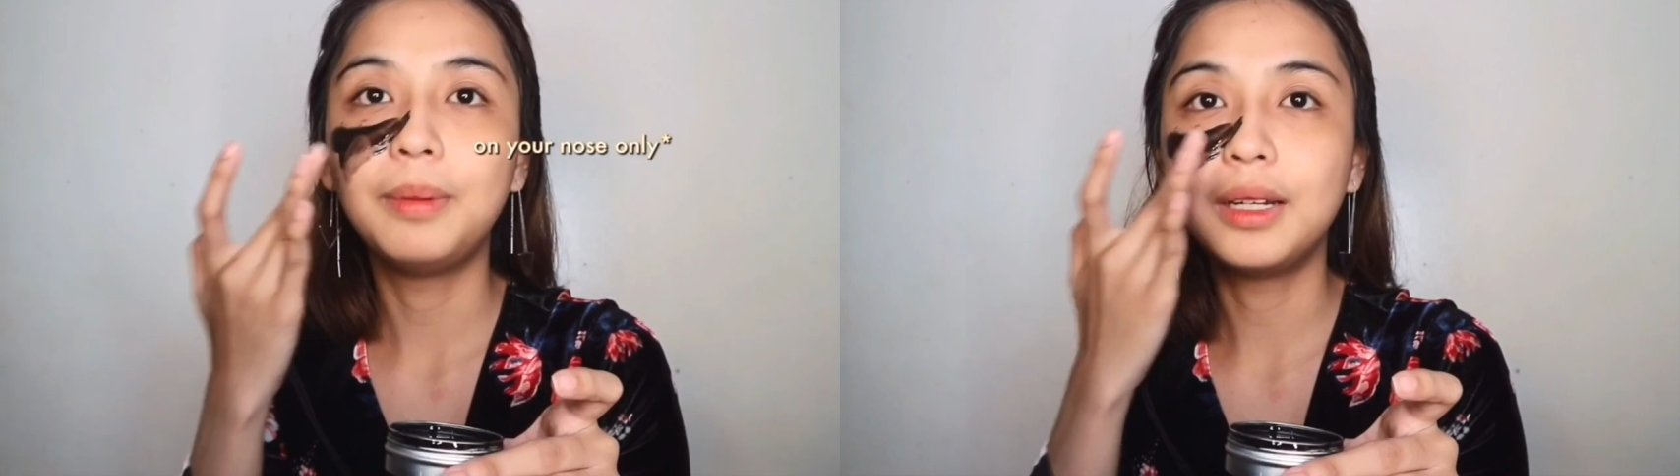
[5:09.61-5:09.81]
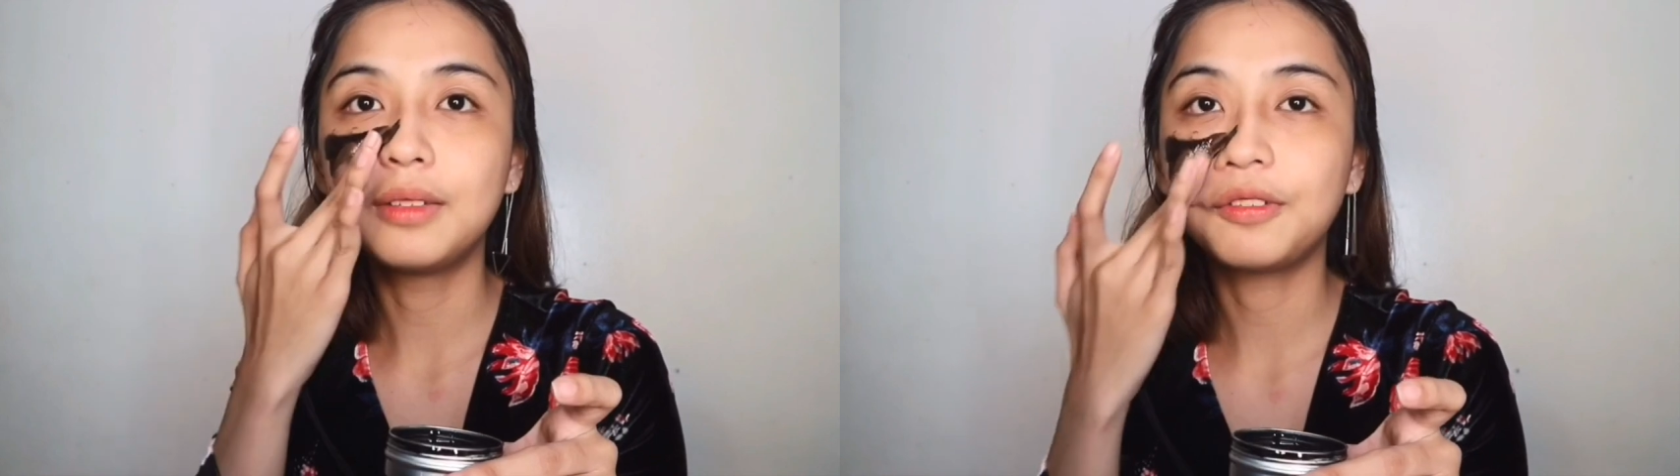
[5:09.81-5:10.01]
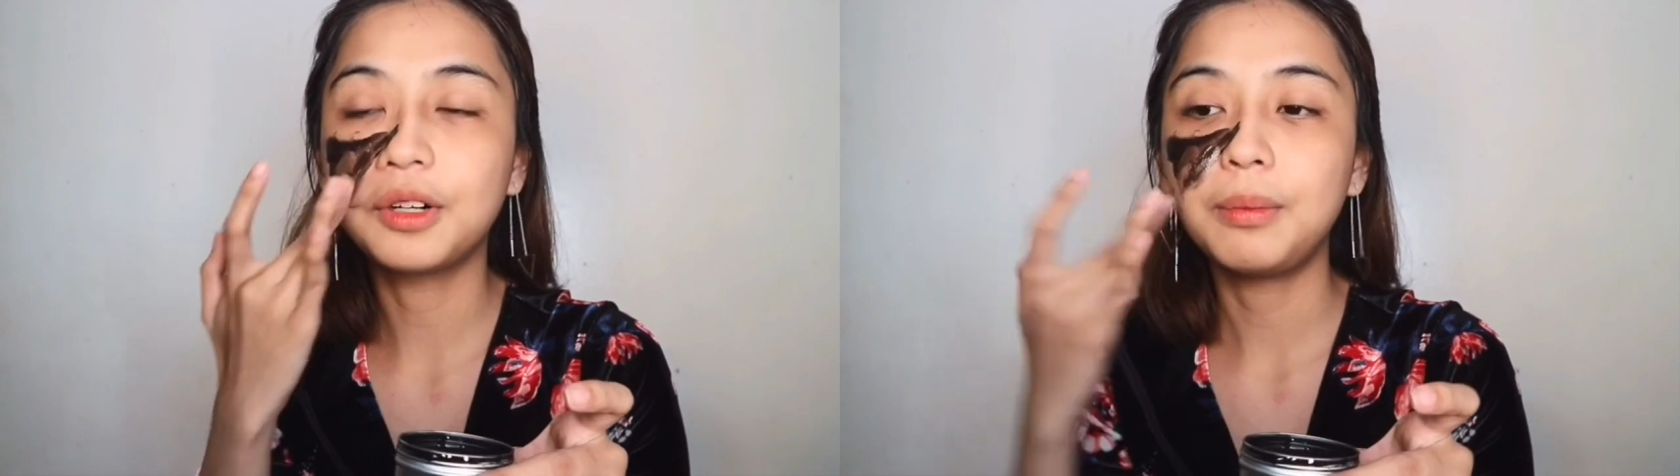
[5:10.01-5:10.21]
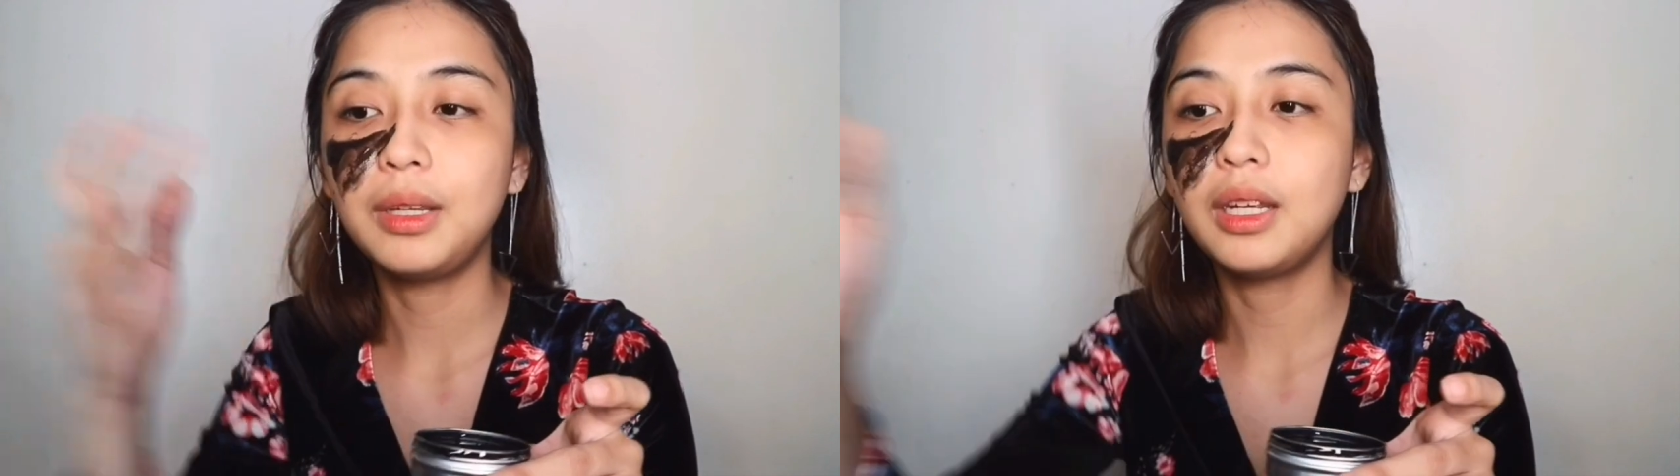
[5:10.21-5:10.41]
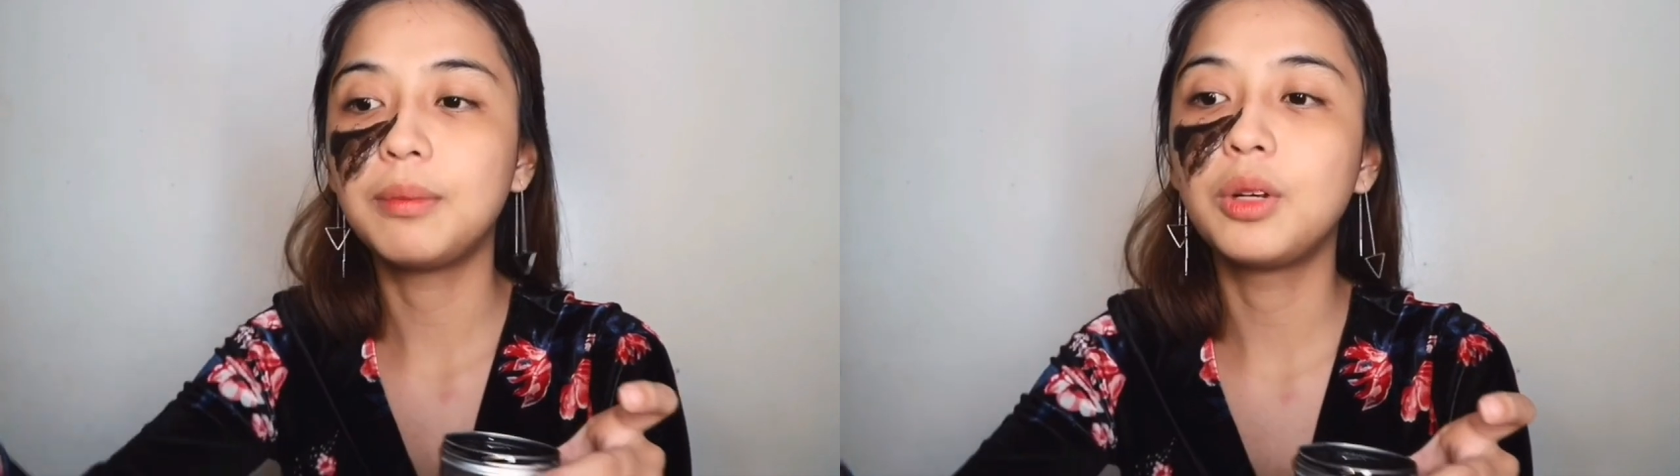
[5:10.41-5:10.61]
But for
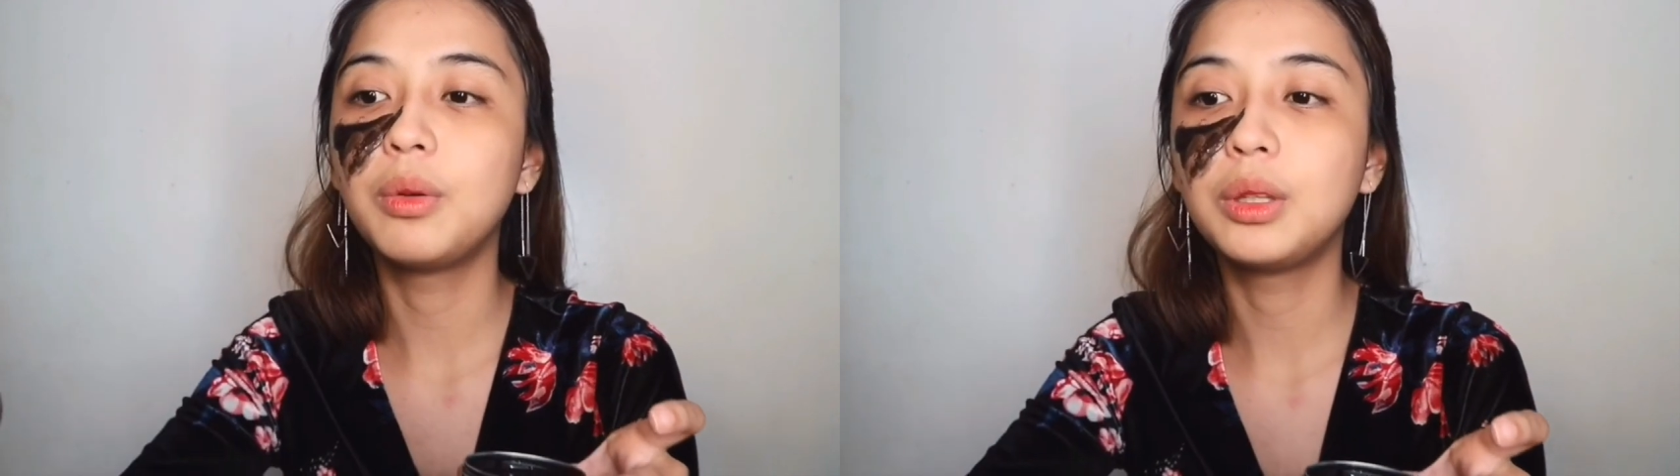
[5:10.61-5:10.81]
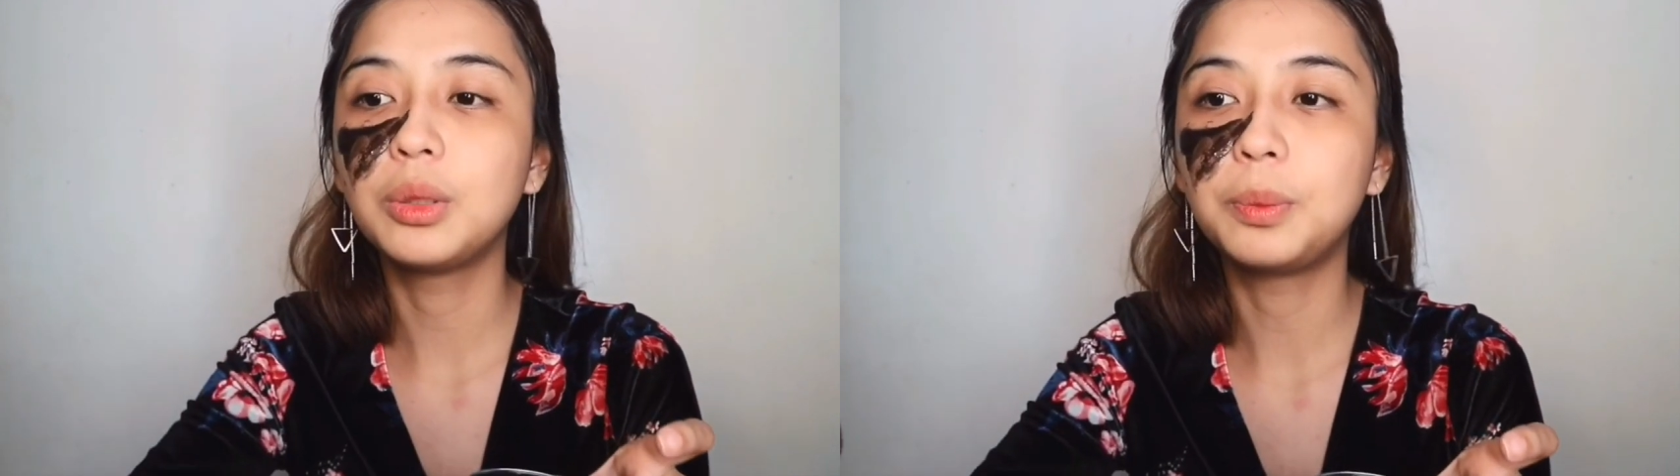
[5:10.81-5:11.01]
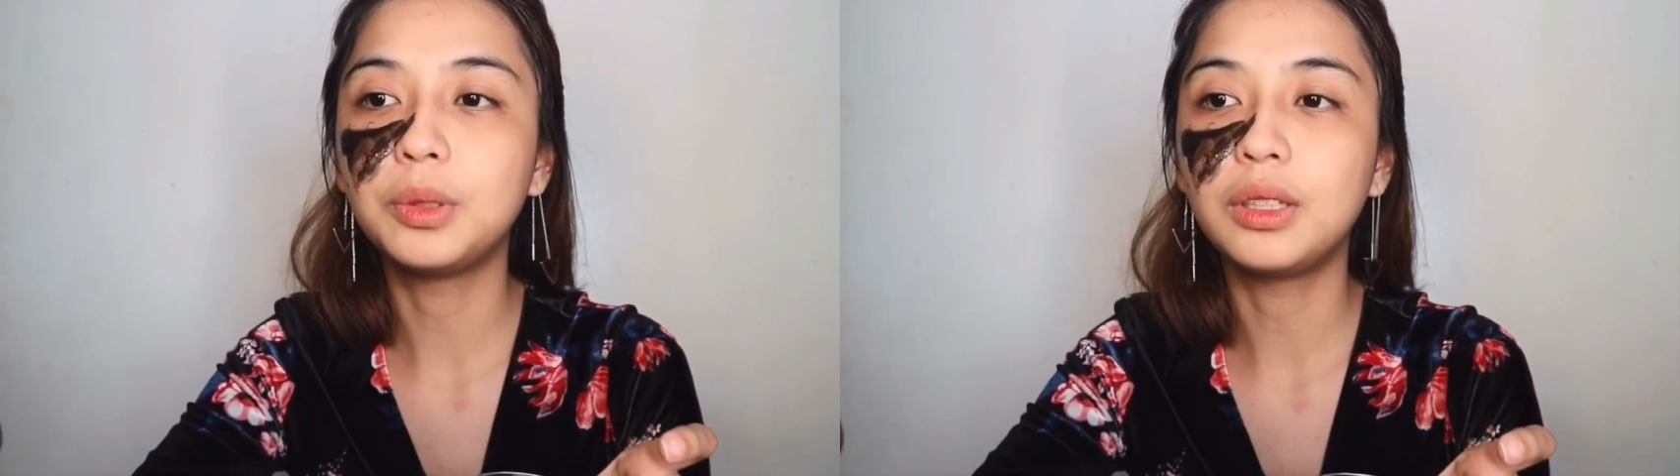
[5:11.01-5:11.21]
me, I'm going to